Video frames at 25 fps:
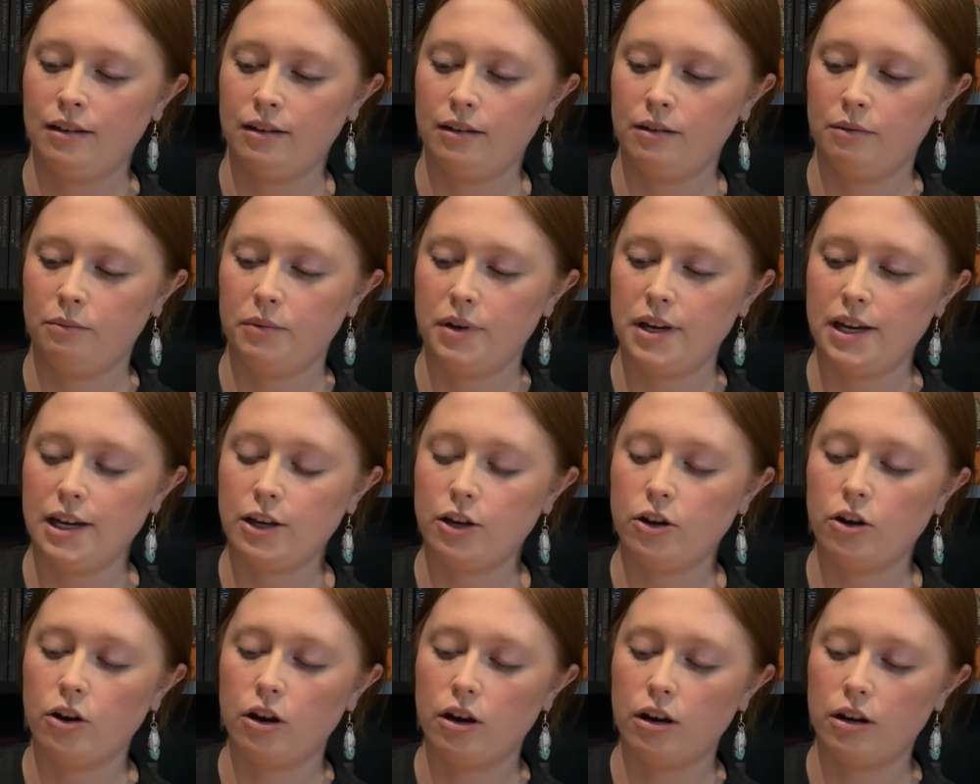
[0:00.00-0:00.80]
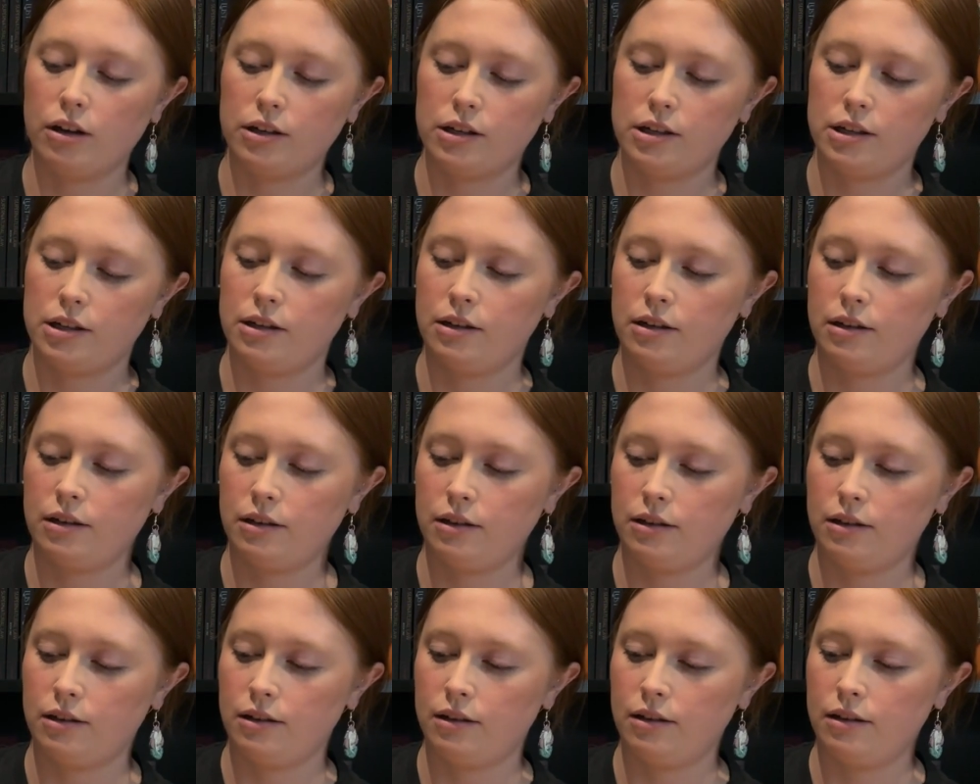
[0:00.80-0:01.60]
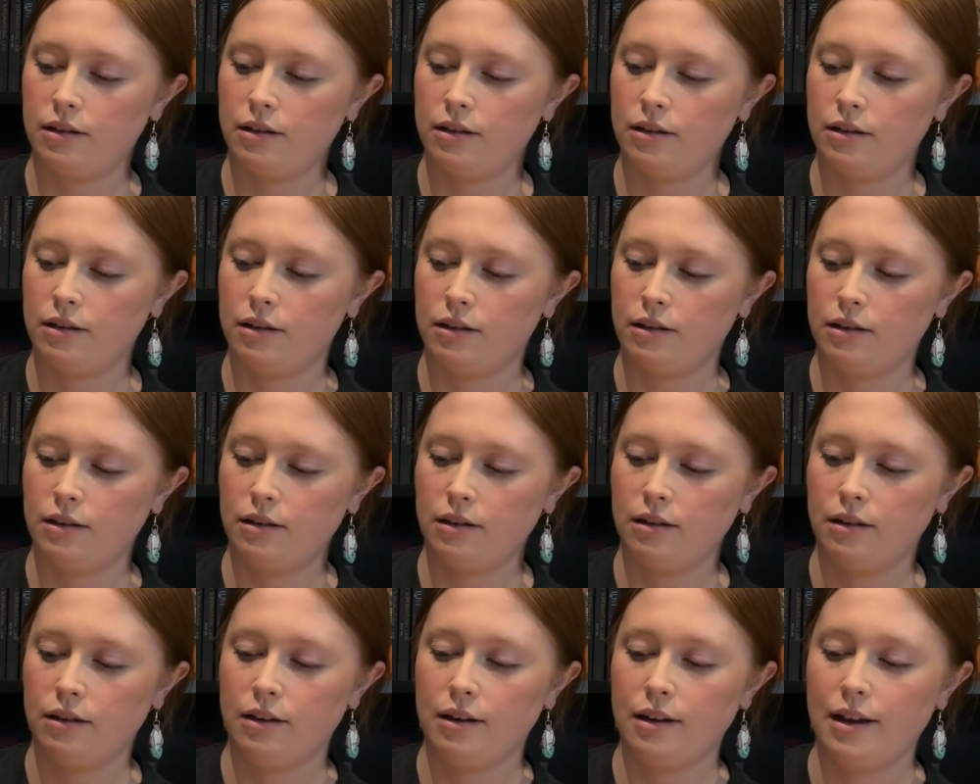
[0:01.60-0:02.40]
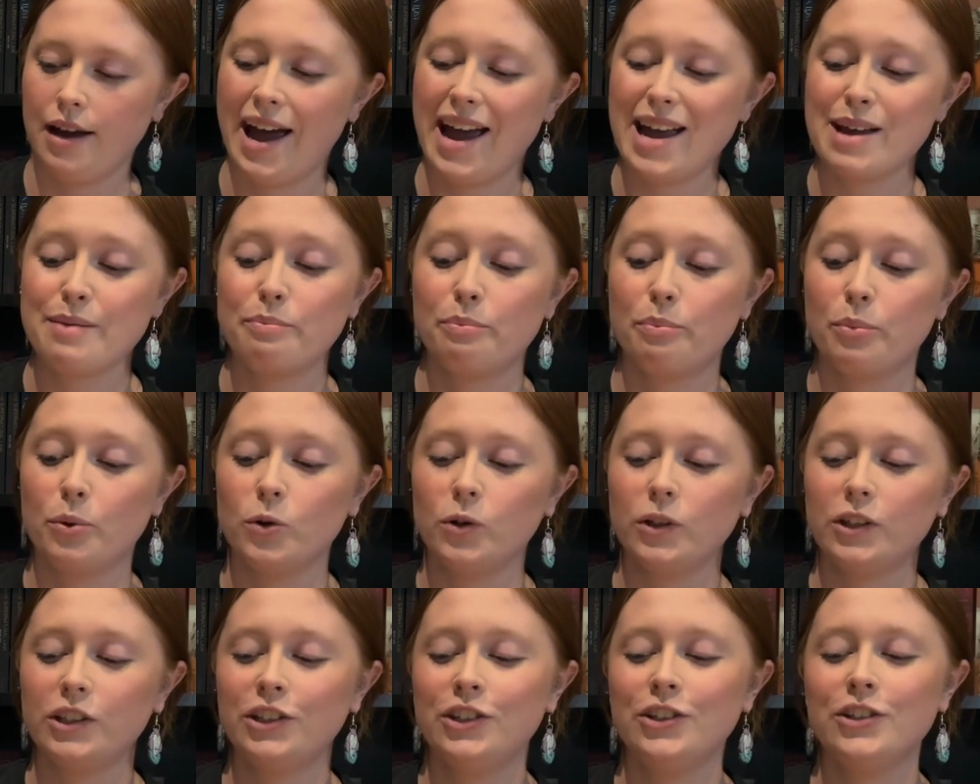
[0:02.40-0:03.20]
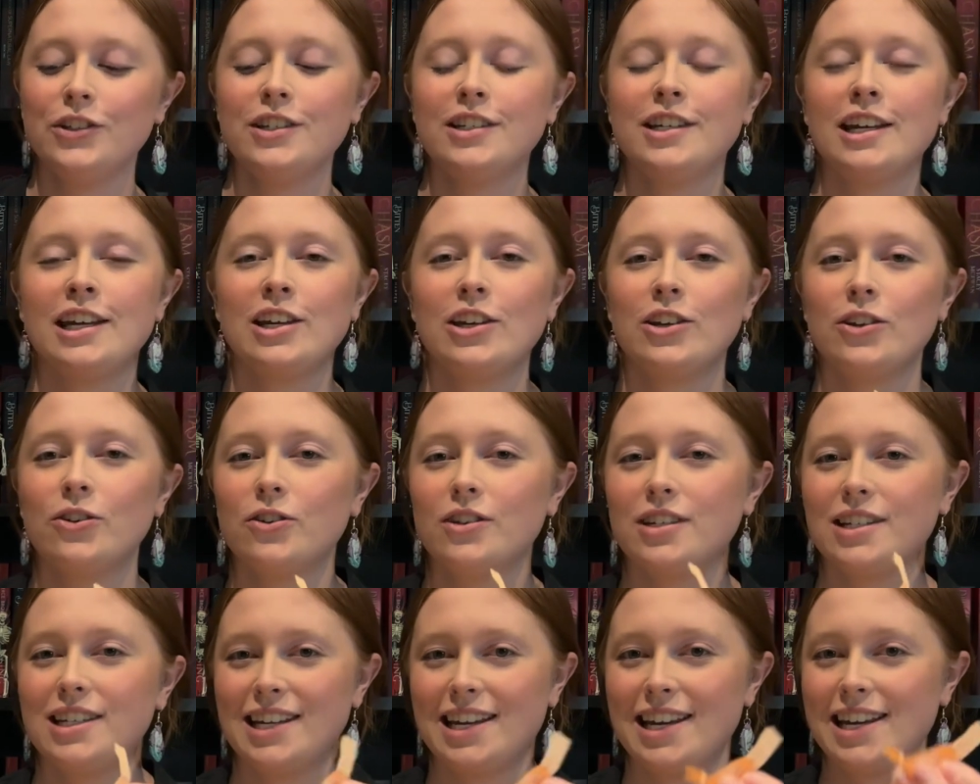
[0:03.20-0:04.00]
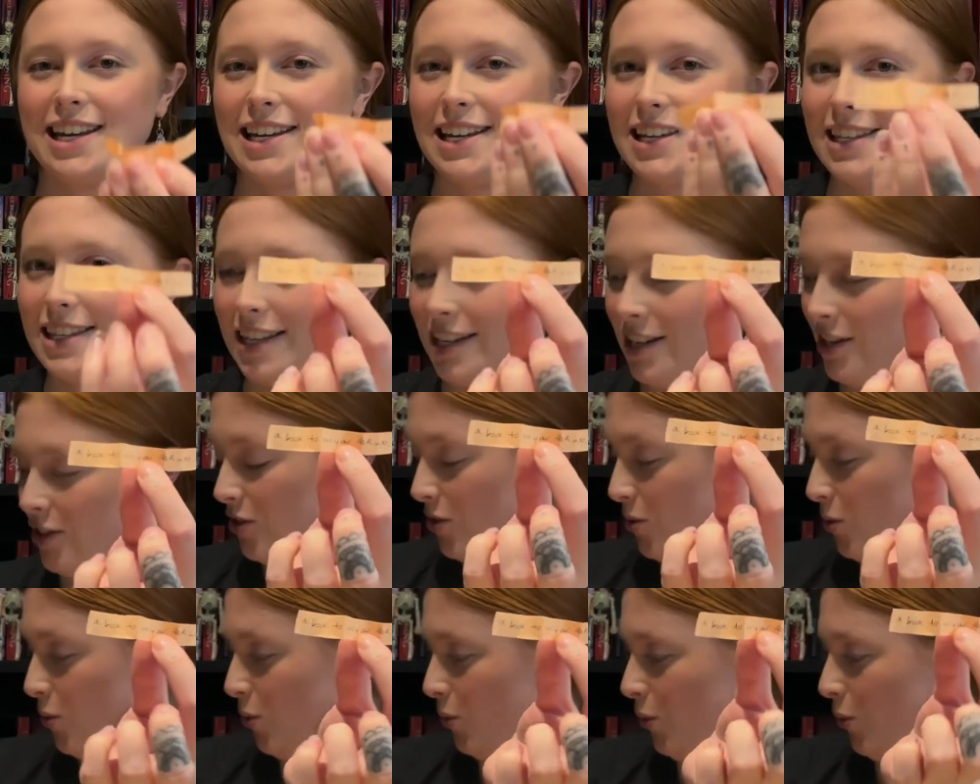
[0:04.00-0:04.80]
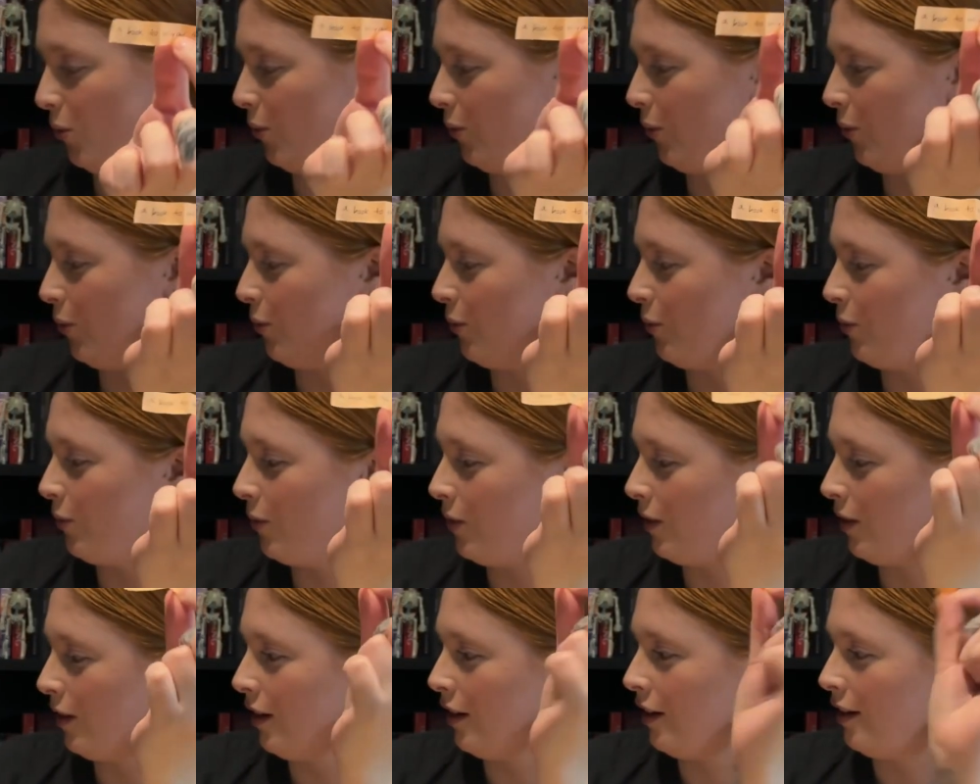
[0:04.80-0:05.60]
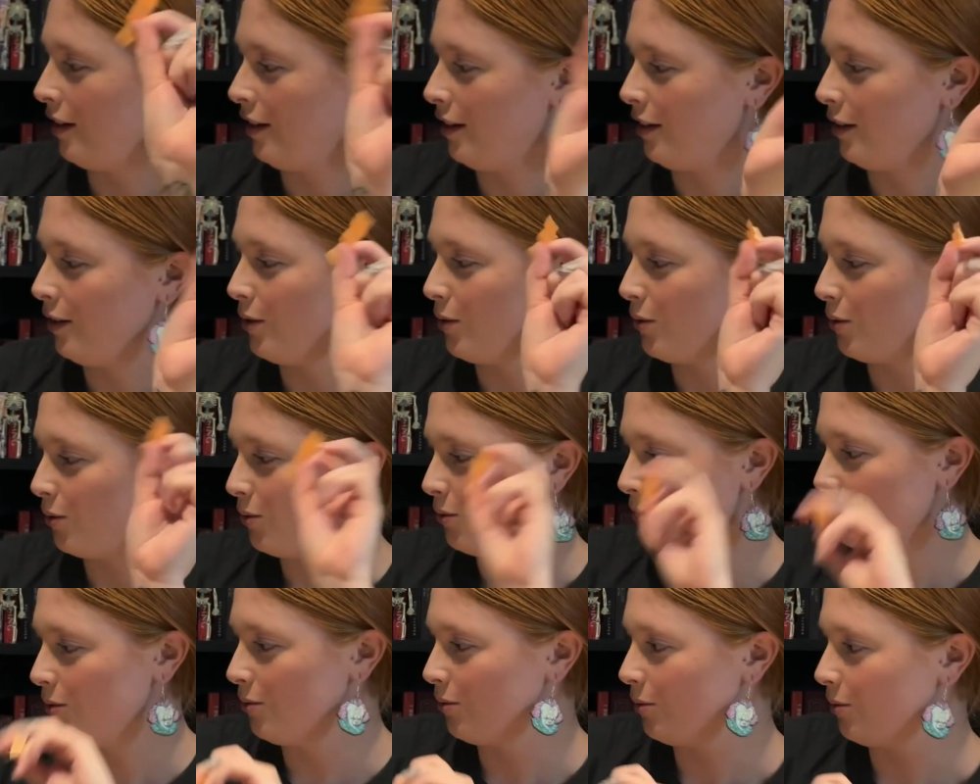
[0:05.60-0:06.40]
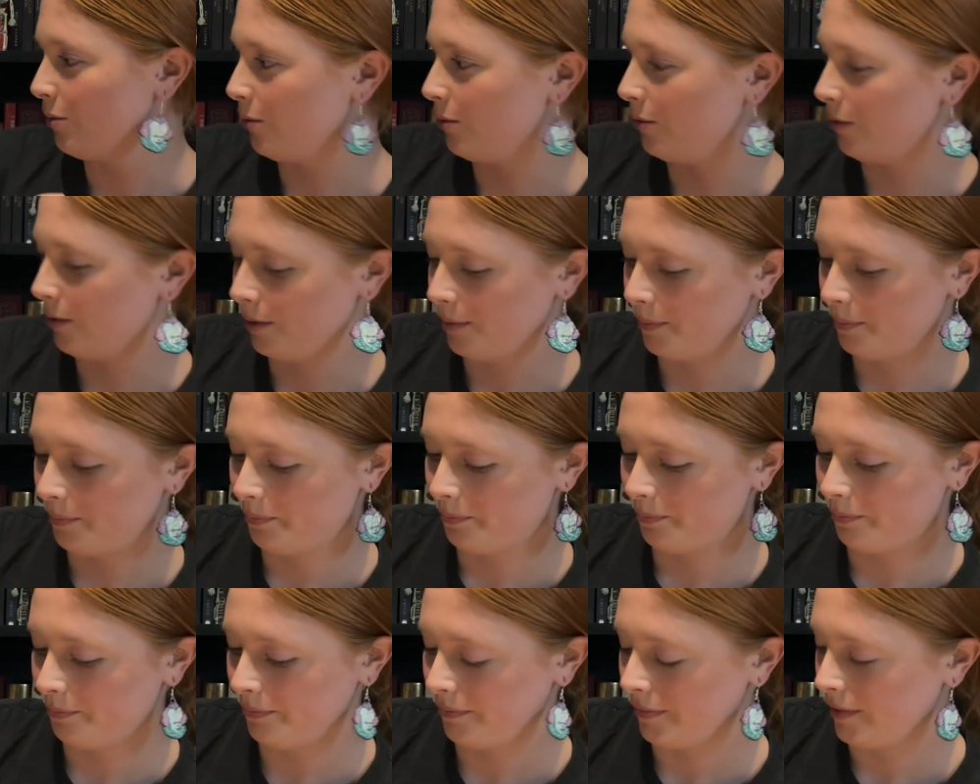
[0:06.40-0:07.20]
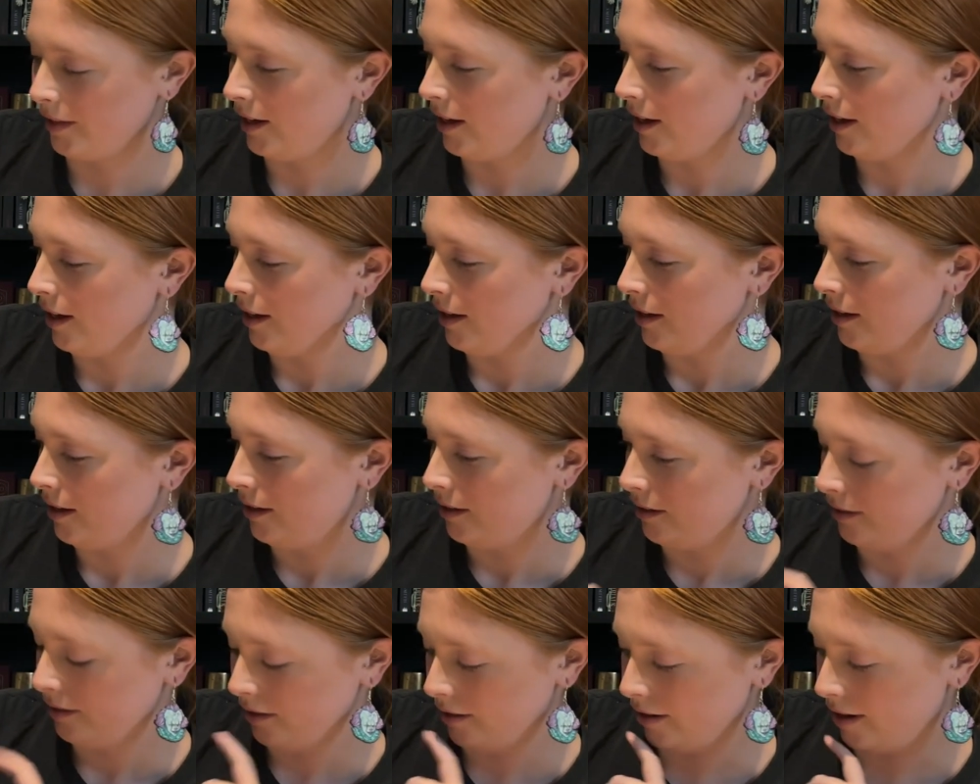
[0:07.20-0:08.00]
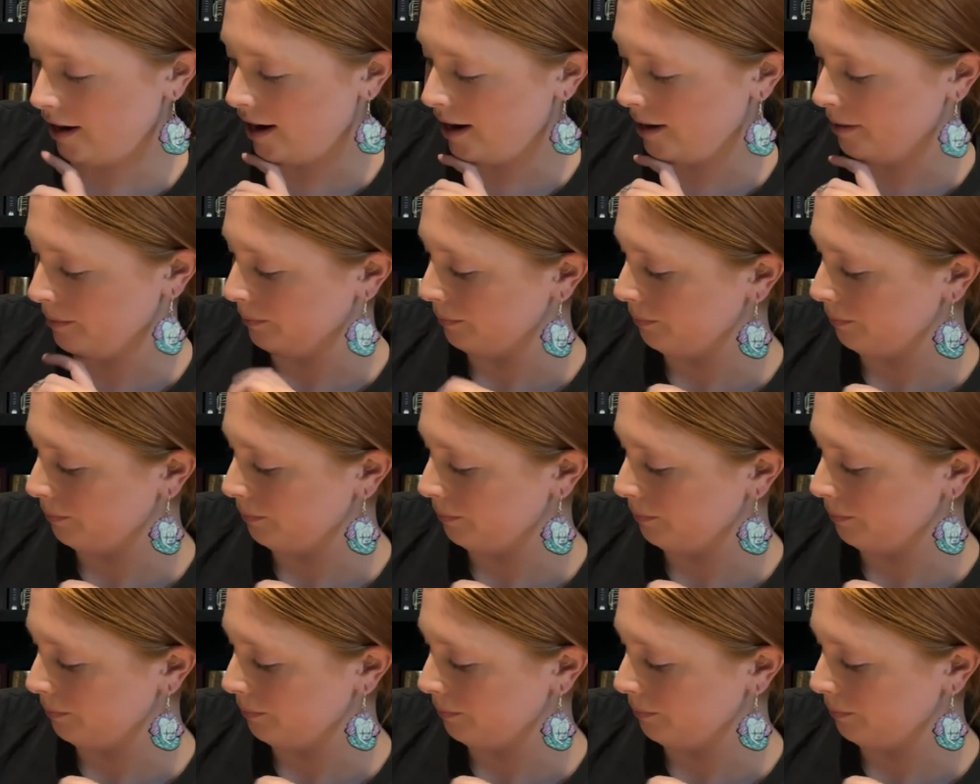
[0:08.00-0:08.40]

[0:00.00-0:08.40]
We got a book to sink your teeth into. Ooh. Okay.